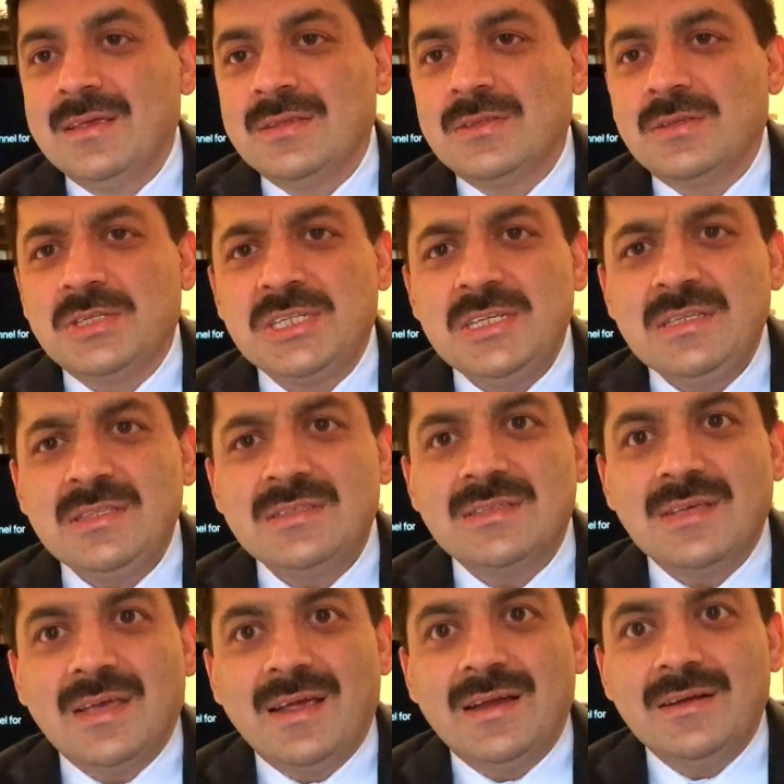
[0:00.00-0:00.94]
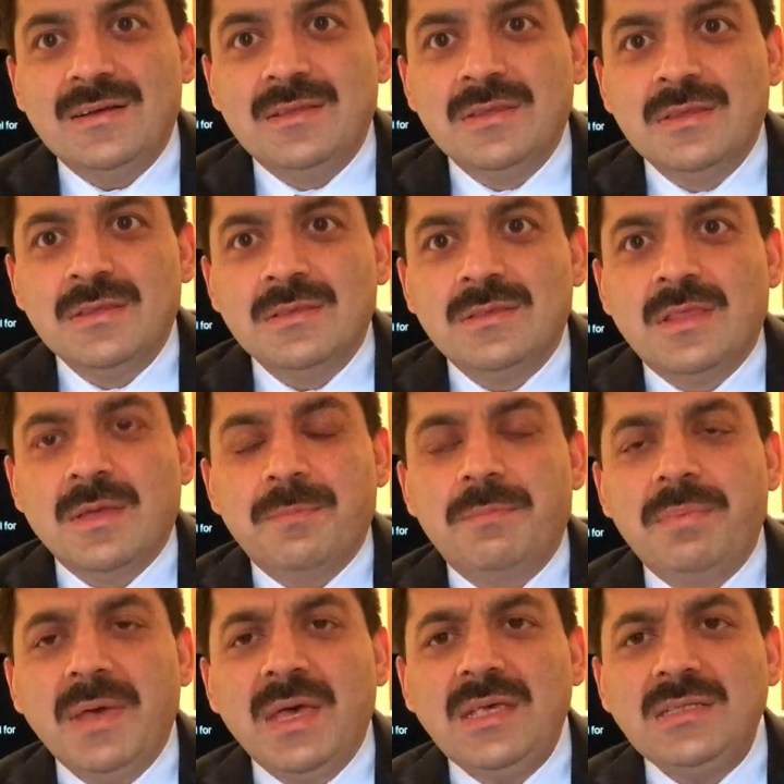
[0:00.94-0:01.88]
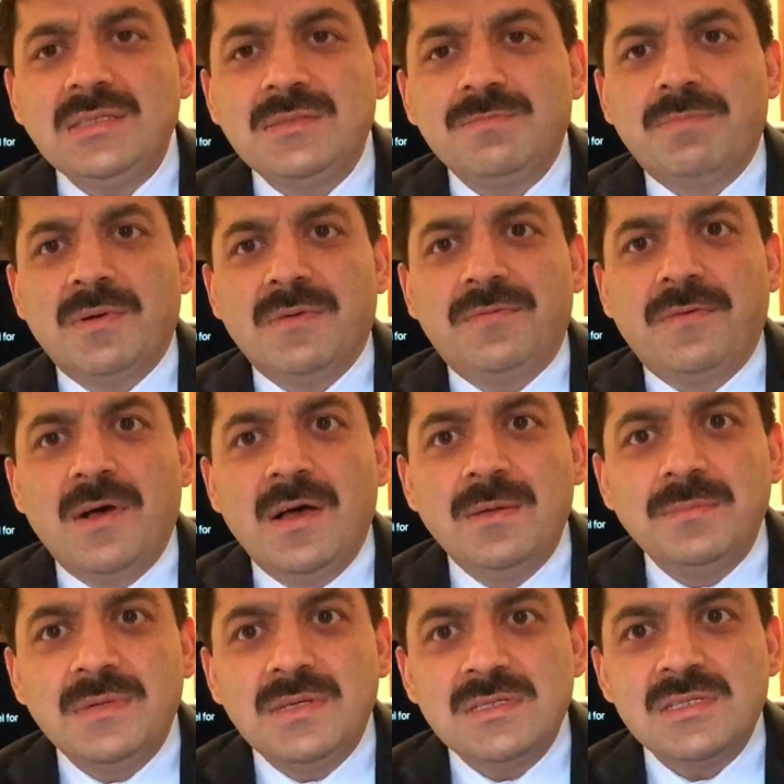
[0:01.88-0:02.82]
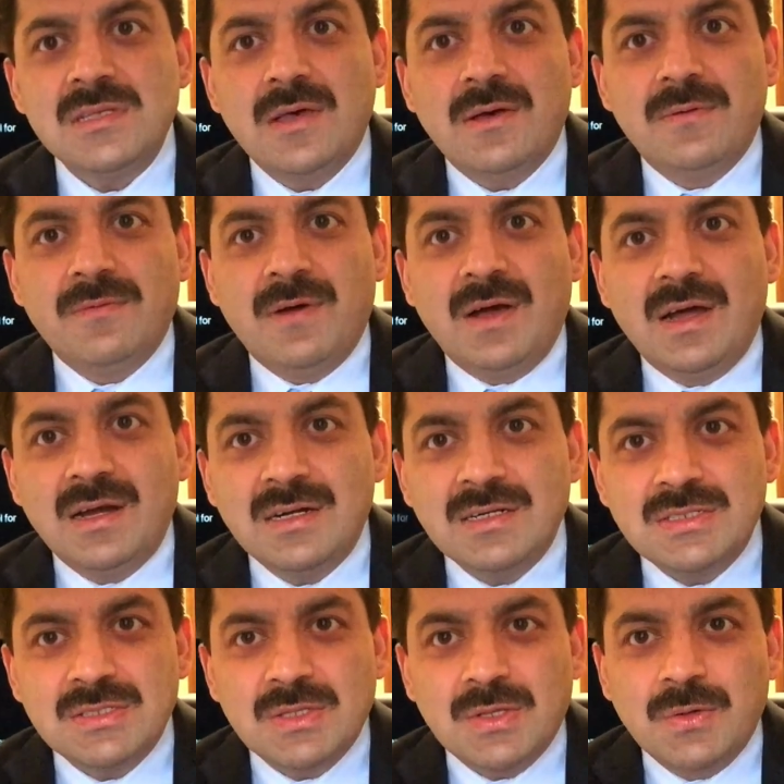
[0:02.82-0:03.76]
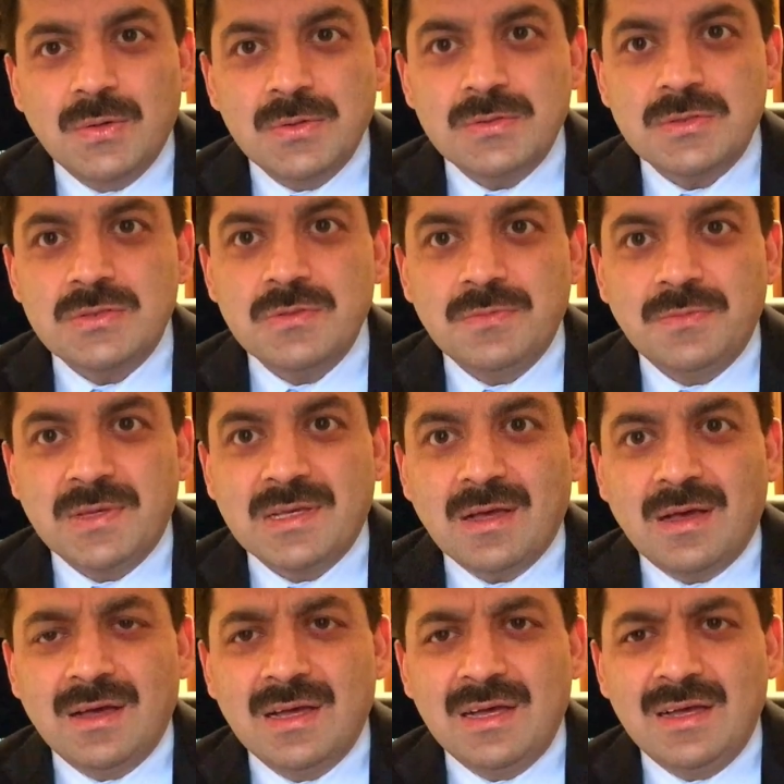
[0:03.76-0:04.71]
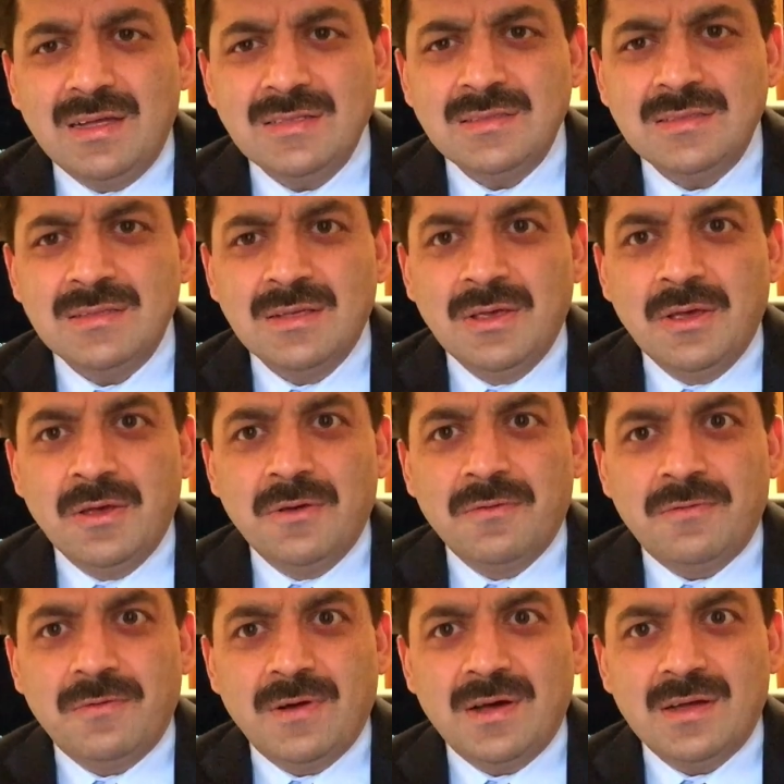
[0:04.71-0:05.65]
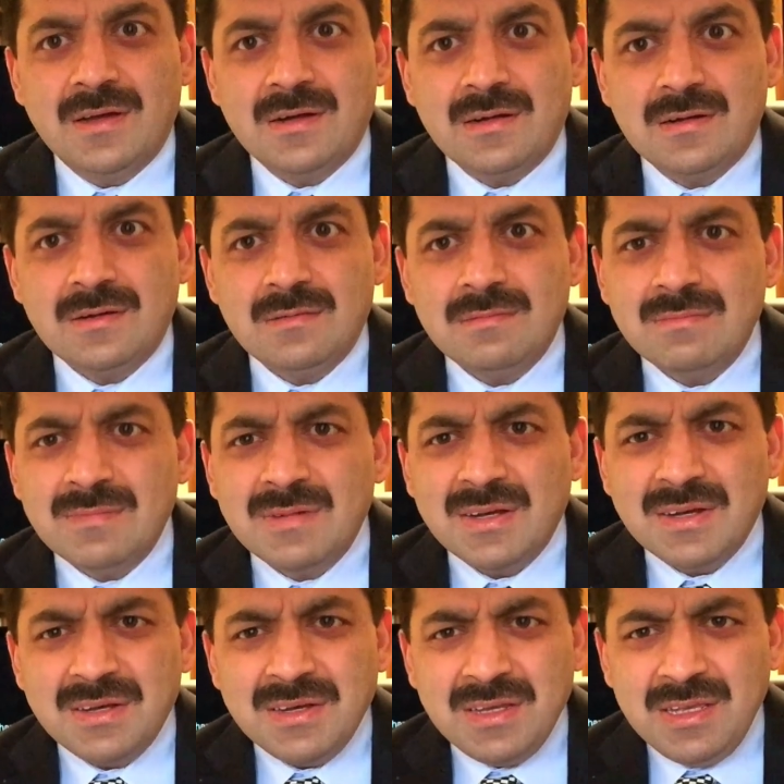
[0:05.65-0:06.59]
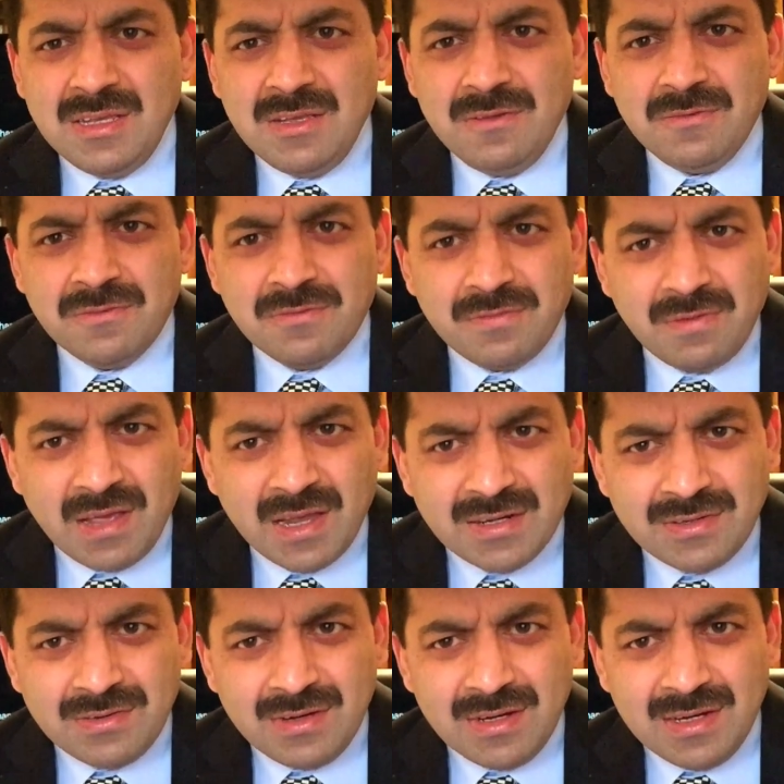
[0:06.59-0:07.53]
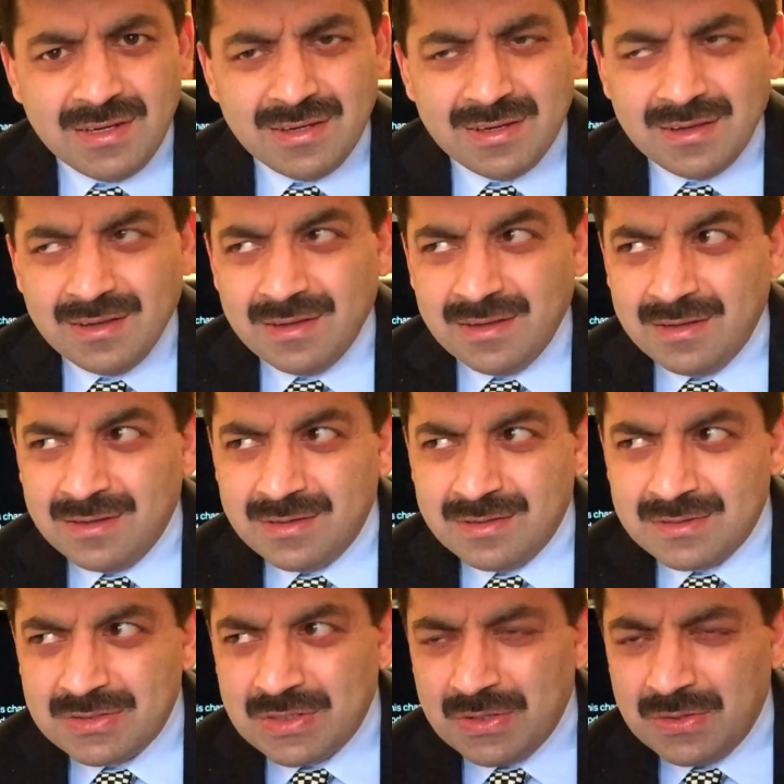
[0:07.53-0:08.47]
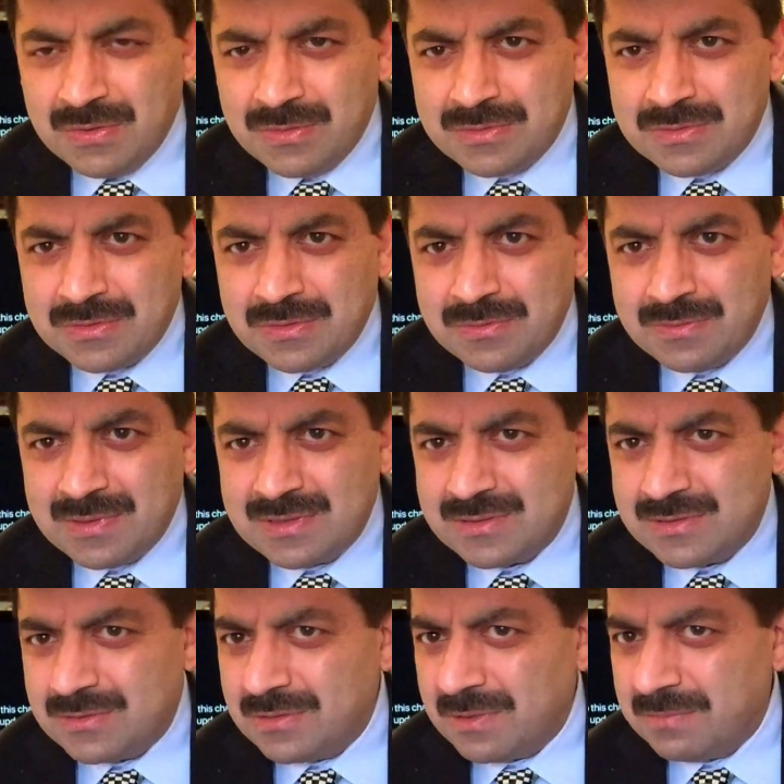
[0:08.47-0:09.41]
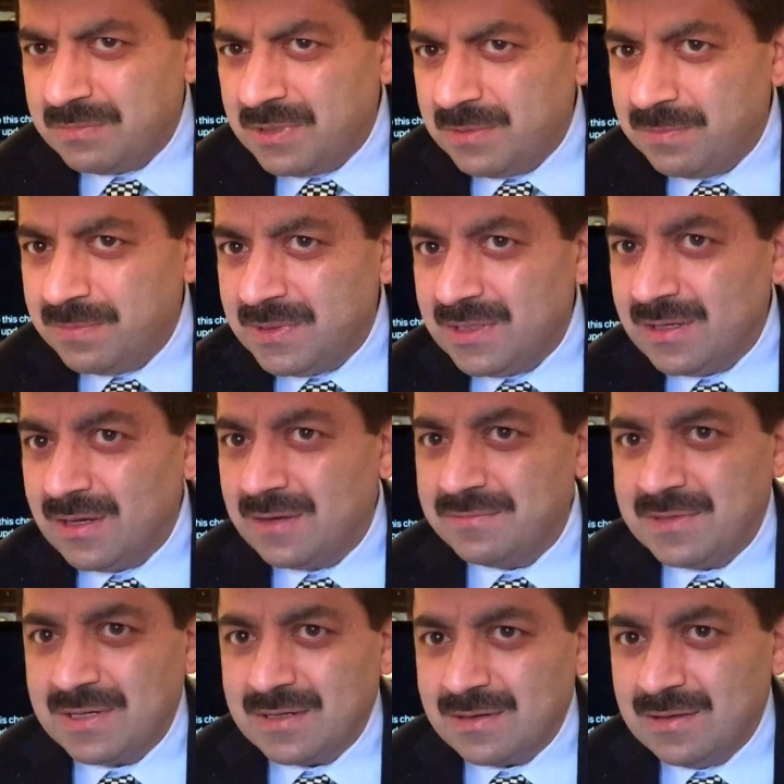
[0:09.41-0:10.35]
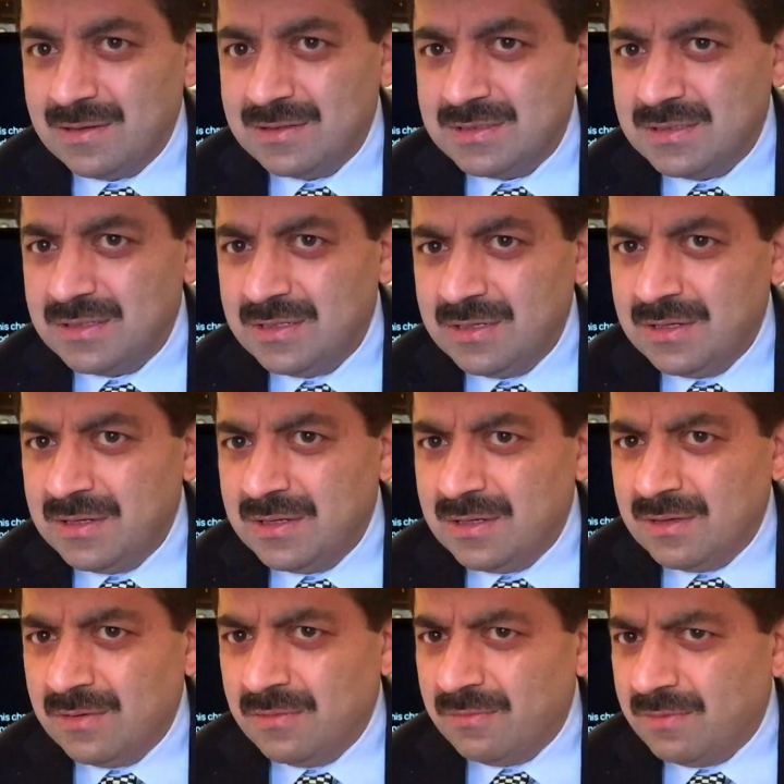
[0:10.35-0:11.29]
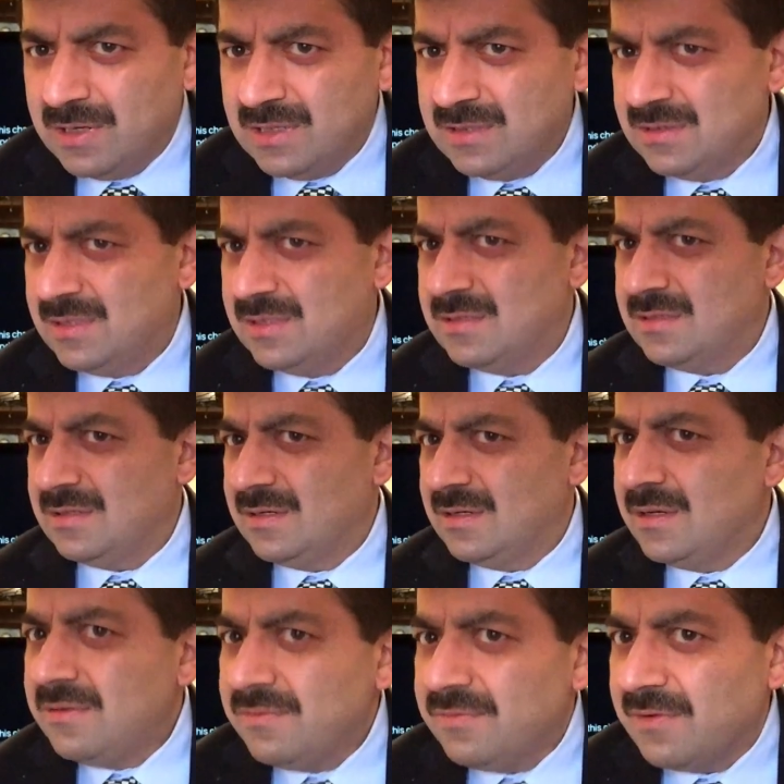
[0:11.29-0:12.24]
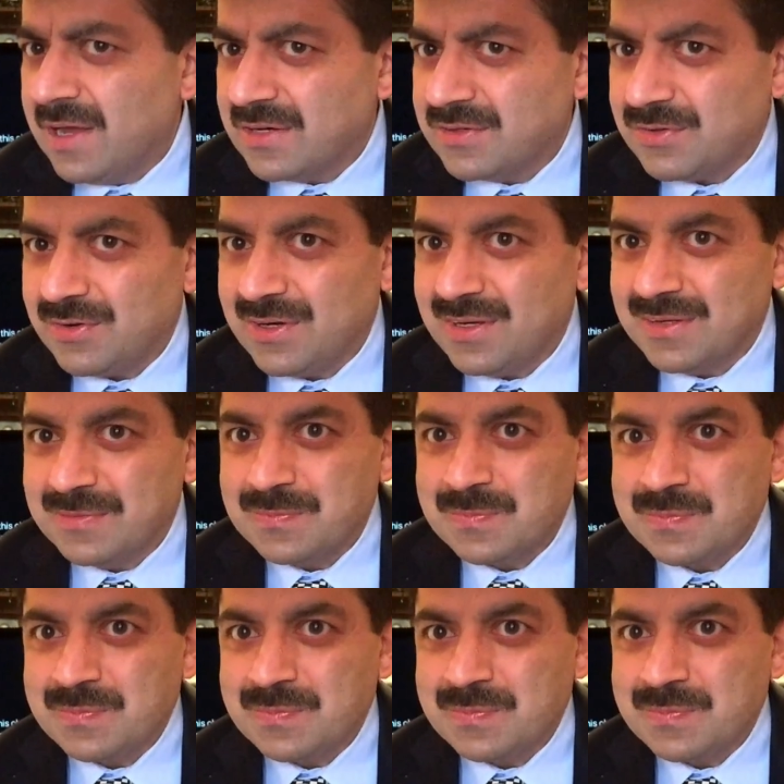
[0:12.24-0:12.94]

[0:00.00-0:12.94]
So she said, the best performance awards goes to Vikas for refactoring. She looked towards to the VP of technology. What is this refactoring?